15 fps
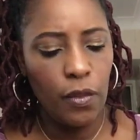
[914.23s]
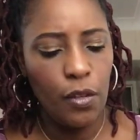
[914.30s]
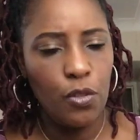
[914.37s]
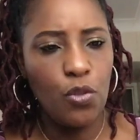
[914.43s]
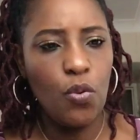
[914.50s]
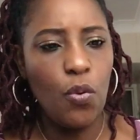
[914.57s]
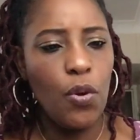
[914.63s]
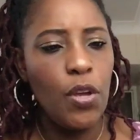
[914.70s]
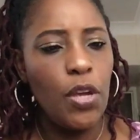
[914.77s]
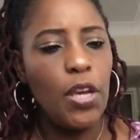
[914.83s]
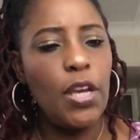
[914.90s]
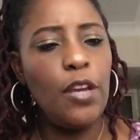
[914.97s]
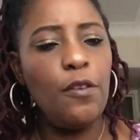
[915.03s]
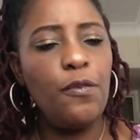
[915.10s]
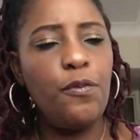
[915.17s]
So,
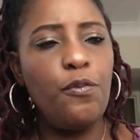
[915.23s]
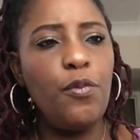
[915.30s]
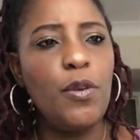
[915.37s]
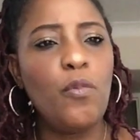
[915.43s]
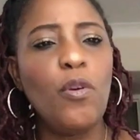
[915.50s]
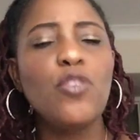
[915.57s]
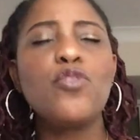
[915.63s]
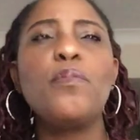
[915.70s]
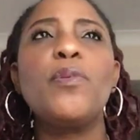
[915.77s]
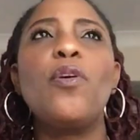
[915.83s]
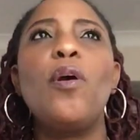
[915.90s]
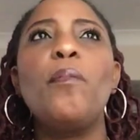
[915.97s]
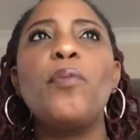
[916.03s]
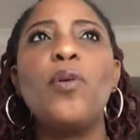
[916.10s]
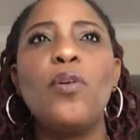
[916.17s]
if we want to
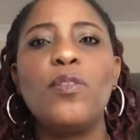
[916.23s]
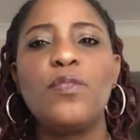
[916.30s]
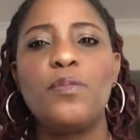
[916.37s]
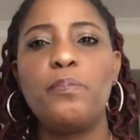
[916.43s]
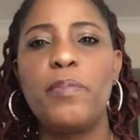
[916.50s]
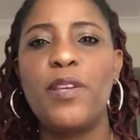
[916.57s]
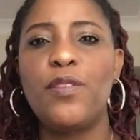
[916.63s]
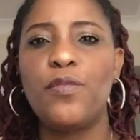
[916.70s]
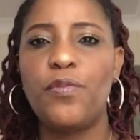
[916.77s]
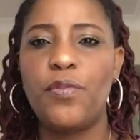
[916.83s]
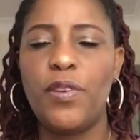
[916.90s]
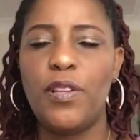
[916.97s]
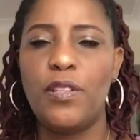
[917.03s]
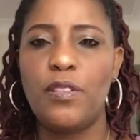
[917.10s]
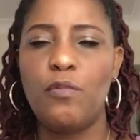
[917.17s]
become God's best
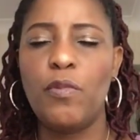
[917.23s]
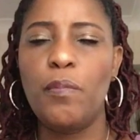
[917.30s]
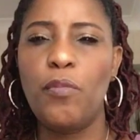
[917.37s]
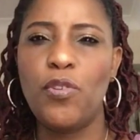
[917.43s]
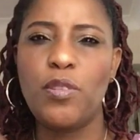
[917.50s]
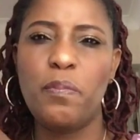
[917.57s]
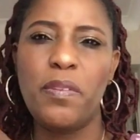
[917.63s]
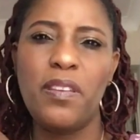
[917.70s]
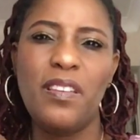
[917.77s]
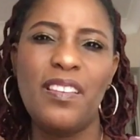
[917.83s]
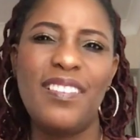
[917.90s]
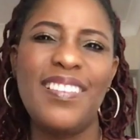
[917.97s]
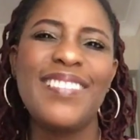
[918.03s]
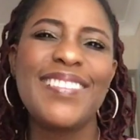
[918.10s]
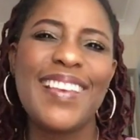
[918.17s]
friends, we must be
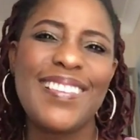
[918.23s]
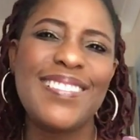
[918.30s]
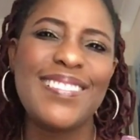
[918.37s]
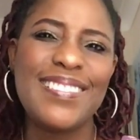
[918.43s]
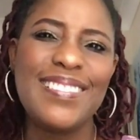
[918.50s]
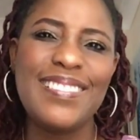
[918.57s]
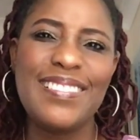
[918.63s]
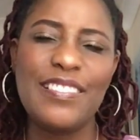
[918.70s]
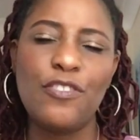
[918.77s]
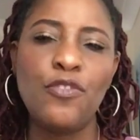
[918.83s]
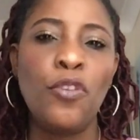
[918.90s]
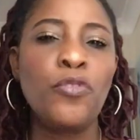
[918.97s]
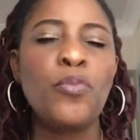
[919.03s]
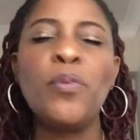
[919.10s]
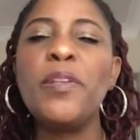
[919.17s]
interceding
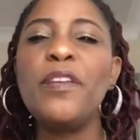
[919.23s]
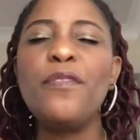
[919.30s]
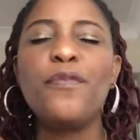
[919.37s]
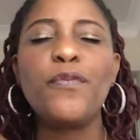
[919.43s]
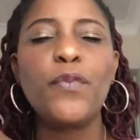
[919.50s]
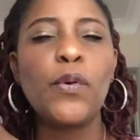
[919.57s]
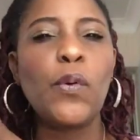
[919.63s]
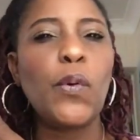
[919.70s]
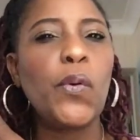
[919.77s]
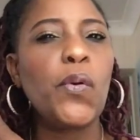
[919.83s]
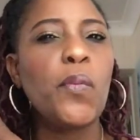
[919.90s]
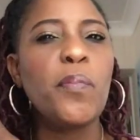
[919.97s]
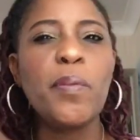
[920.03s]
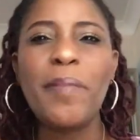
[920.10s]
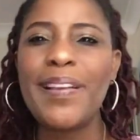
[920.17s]
not only
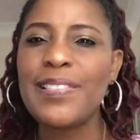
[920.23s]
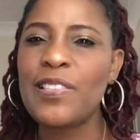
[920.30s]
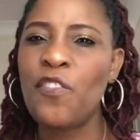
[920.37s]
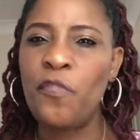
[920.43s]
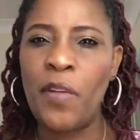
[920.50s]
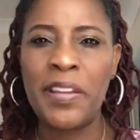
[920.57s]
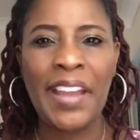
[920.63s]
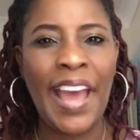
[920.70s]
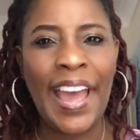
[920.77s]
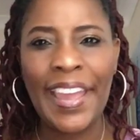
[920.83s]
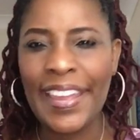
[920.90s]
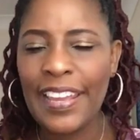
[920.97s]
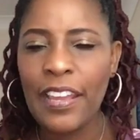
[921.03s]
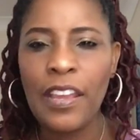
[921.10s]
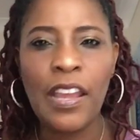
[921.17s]
for me, myself, and
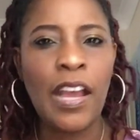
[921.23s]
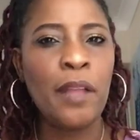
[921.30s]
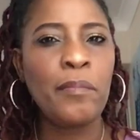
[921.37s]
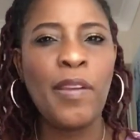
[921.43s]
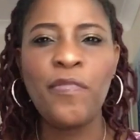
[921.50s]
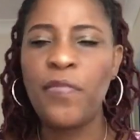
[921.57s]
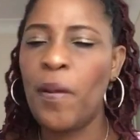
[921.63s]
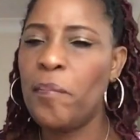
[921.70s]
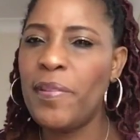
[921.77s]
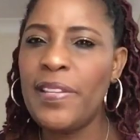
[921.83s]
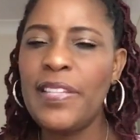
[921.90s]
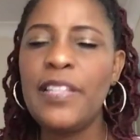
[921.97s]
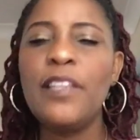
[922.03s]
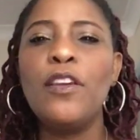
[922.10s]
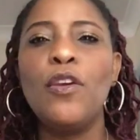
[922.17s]
I, and my
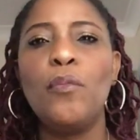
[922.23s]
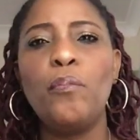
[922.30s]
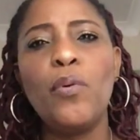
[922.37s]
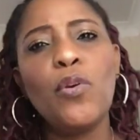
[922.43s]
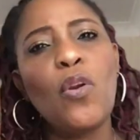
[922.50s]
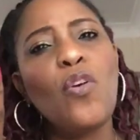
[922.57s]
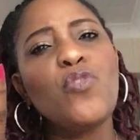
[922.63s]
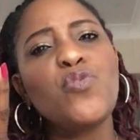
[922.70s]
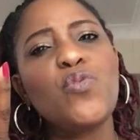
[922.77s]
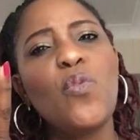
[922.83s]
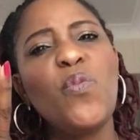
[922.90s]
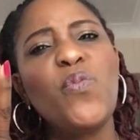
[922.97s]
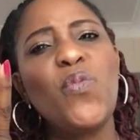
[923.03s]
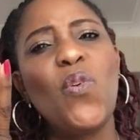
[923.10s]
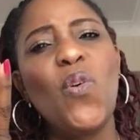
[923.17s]
family, but also
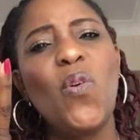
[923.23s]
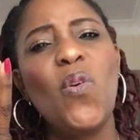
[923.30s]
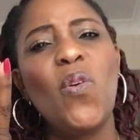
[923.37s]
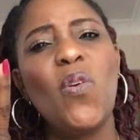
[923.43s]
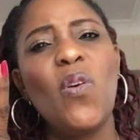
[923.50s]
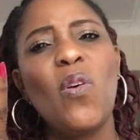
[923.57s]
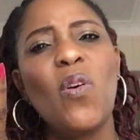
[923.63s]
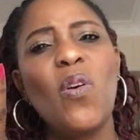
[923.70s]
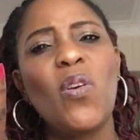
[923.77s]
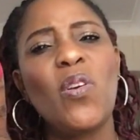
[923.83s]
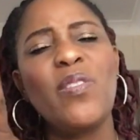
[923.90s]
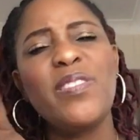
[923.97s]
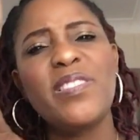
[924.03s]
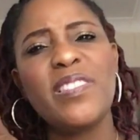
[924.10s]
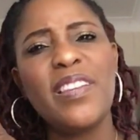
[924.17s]
for
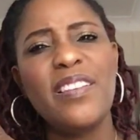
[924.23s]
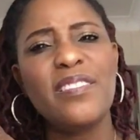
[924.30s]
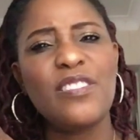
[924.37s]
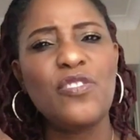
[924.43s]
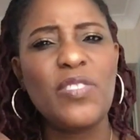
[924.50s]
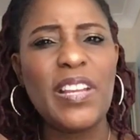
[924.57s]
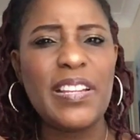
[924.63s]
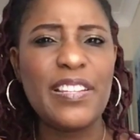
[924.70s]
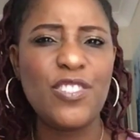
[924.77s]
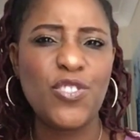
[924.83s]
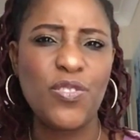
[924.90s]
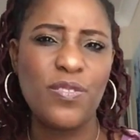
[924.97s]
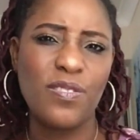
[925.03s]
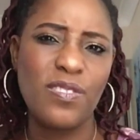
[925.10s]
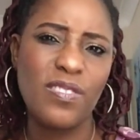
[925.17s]
Christians in other
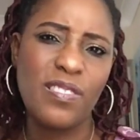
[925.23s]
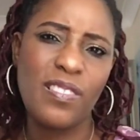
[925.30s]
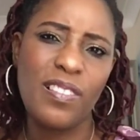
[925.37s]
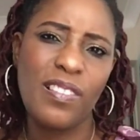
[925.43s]
nations,